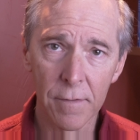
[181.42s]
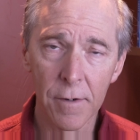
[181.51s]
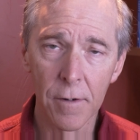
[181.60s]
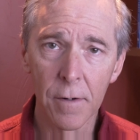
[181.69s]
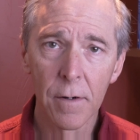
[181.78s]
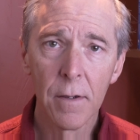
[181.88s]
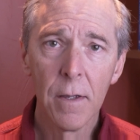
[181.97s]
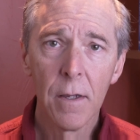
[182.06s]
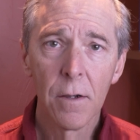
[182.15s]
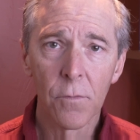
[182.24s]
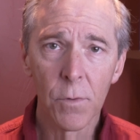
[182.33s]
their
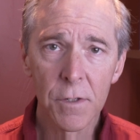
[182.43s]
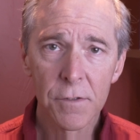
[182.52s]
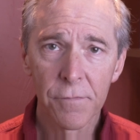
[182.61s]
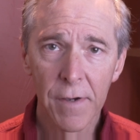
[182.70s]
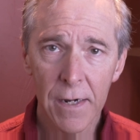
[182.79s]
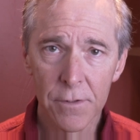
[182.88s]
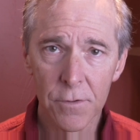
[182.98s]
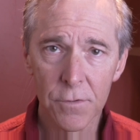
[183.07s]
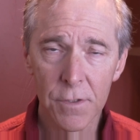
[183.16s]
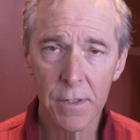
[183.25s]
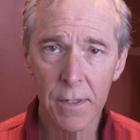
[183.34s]
risk
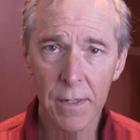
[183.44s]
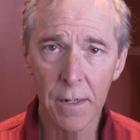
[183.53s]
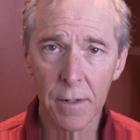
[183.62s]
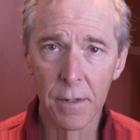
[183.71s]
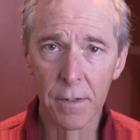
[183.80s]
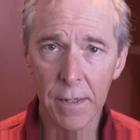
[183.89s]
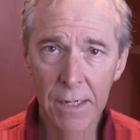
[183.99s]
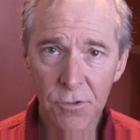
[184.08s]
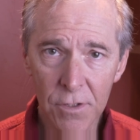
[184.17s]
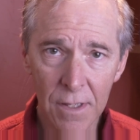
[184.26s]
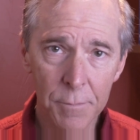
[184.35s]
factors and
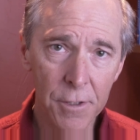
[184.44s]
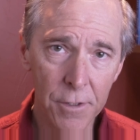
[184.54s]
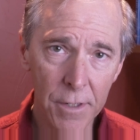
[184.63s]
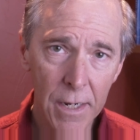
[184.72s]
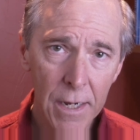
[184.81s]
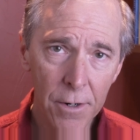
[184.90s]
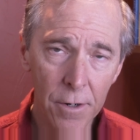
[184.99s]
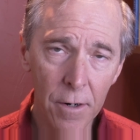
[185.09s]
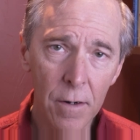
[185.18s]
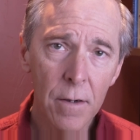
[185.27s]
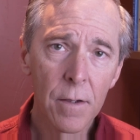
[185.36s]
engaging them in their
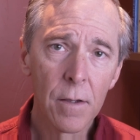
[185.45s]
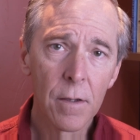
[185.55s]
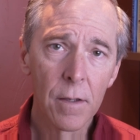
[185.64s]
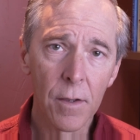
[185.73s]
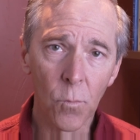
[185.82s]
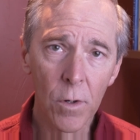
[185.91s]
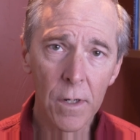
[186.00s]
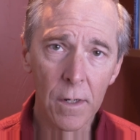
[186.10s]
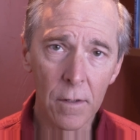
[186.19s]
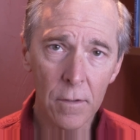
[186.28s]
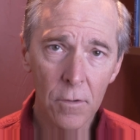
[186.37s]
care and
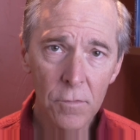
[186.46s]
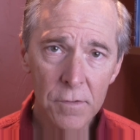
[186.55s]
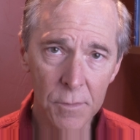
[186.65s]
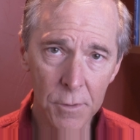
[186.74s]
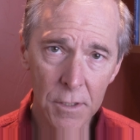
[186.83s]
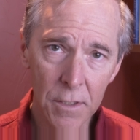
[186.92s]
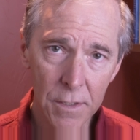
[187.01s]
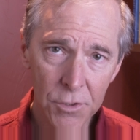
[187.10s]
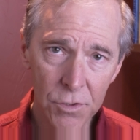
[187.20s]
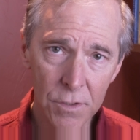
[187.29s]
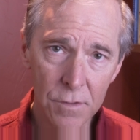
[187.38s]
working closely with
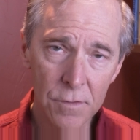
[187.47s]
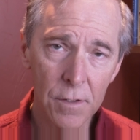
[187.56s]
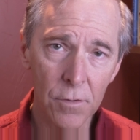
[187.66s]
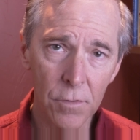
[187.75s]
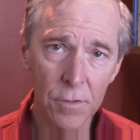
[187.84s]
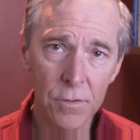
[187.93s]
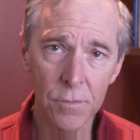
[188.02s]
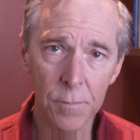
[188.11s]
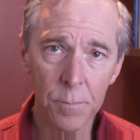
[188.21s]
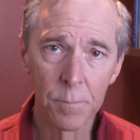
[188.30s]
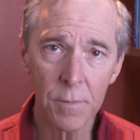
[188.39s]
clinicians in order
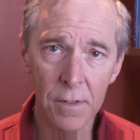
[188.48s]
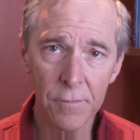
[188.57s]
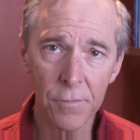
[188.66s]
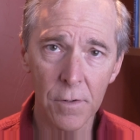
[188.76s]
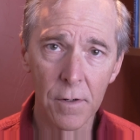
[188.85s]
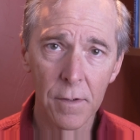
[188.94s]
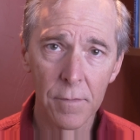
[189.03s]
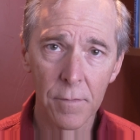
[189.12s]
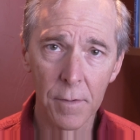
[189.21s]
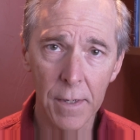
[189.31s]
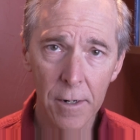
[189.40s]
to deliver
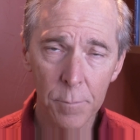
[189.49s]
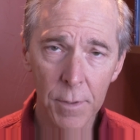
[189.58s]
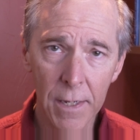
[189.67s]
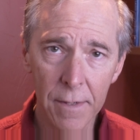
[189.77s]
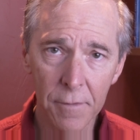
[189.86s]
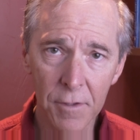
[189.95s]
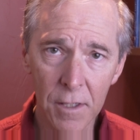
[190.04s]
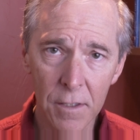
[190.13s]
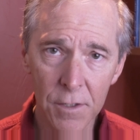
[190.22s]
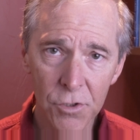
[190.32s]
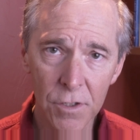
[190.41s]
the care plan that the
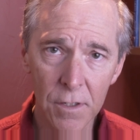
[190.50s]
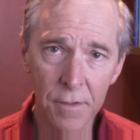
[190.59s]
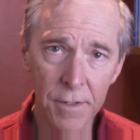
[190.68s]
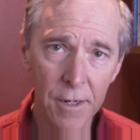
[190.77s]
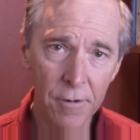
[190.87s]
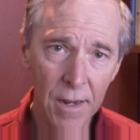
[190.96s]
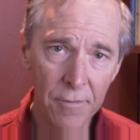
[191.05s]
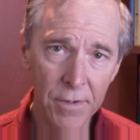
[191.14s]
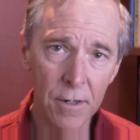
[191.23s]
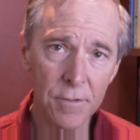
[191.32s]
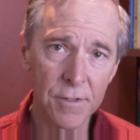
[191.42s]
clinician and the care
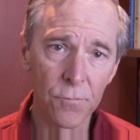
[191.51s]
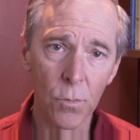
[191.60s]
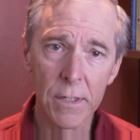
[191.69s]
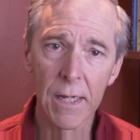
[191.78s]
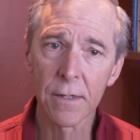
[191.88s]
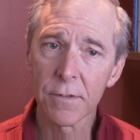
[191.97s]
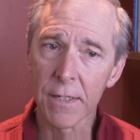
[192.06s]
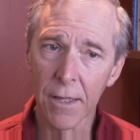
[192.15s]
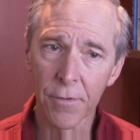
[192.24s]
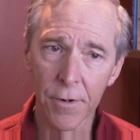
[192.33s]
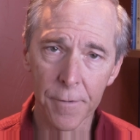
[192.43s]
navigators have worked out
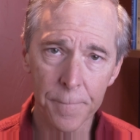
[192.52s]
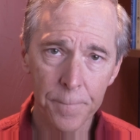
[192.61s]
together.